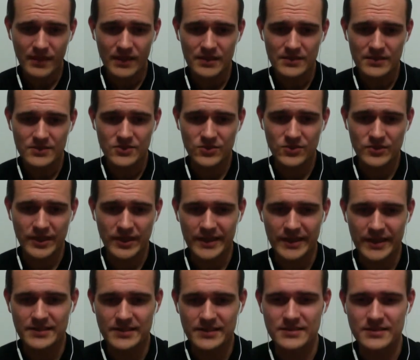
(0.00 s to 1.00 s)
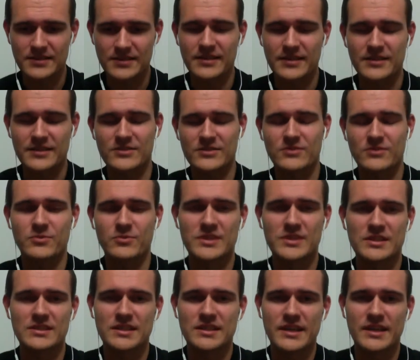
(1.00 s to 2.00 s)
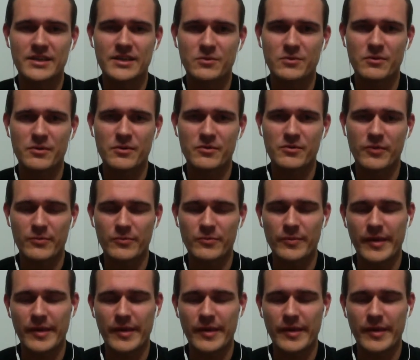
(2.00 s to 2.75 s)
So the latest things with the designer we